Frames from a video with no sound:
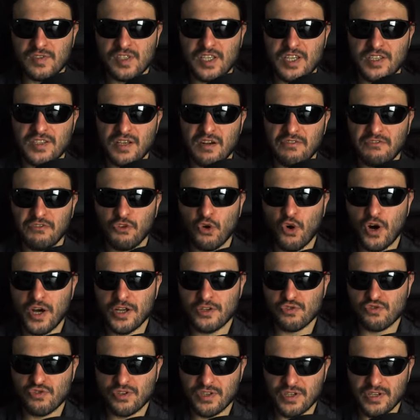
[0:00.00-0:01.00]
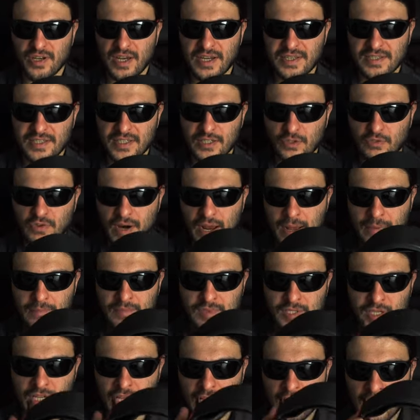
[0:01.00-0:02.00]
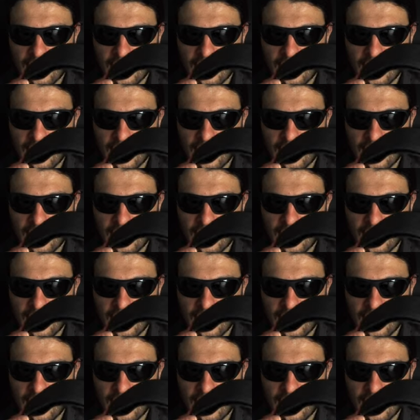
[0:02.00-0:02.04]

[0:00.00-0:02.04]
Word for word: These are 490 grams.